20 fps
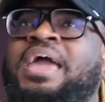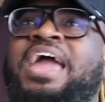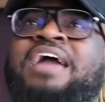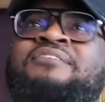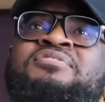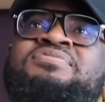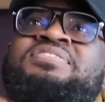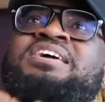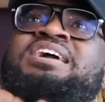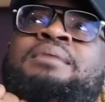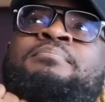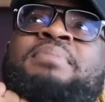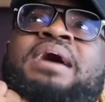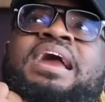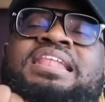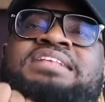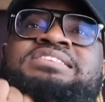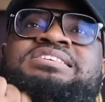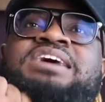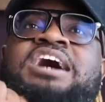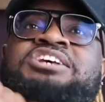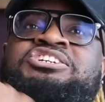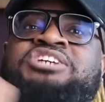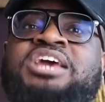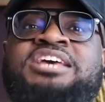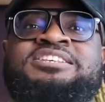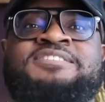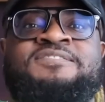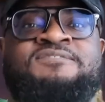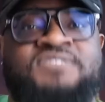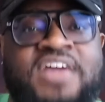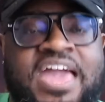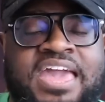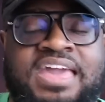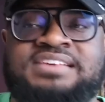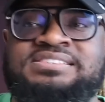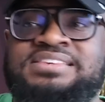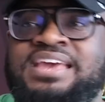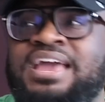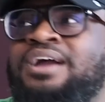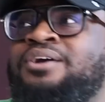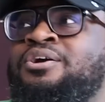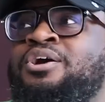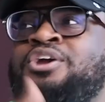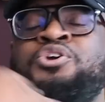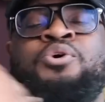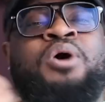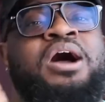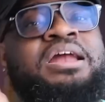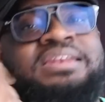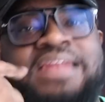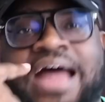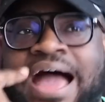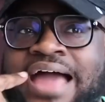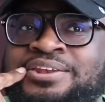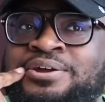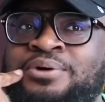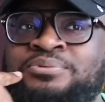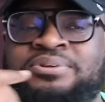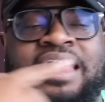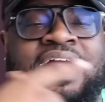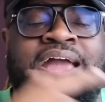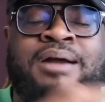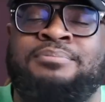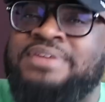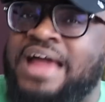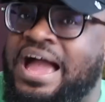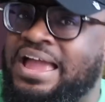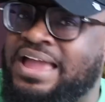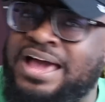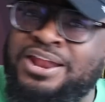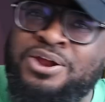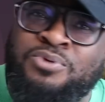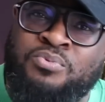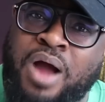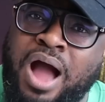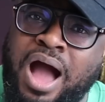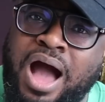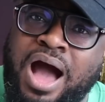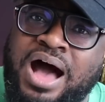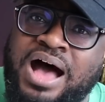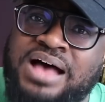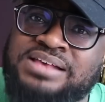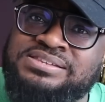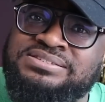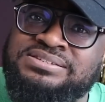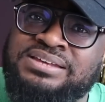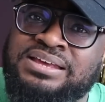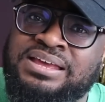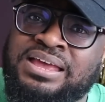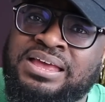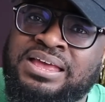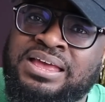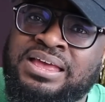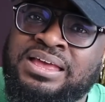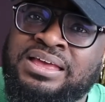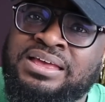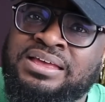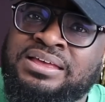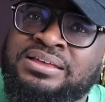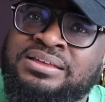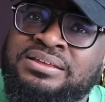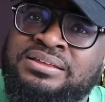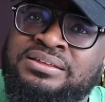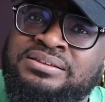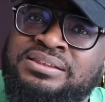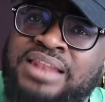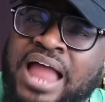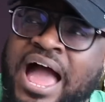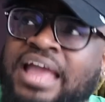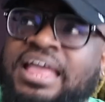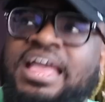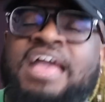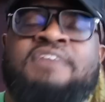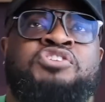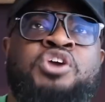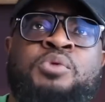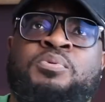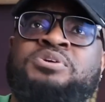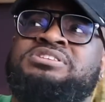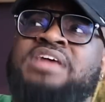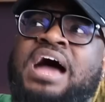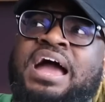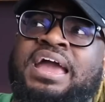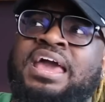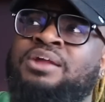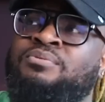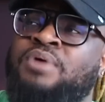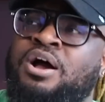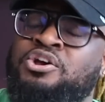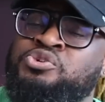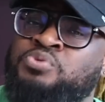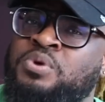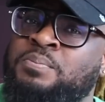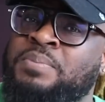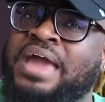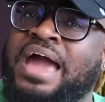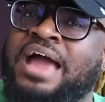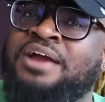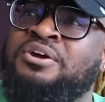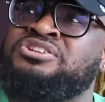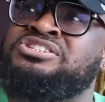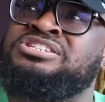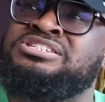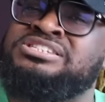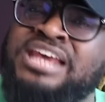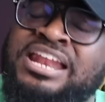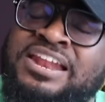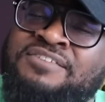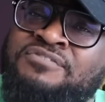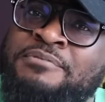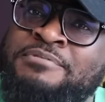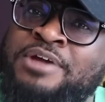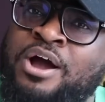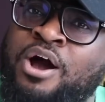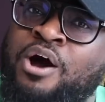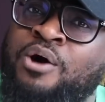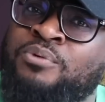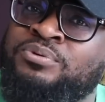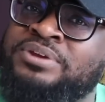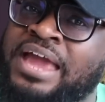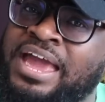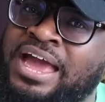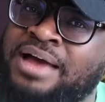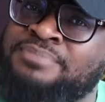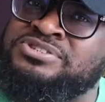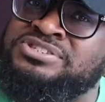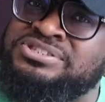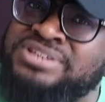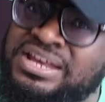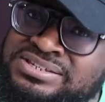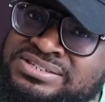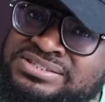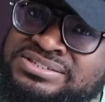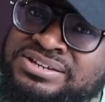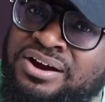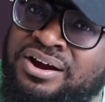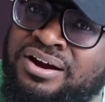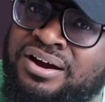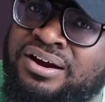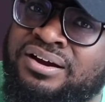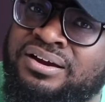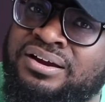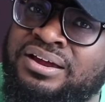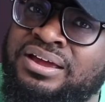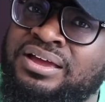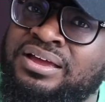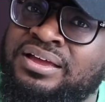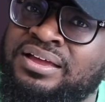Everything about Latasha is fake as hell, girl. You are not no damn Diana Ross. Like, if you was Diana Ross, you would be out here stealing from your own damn sister.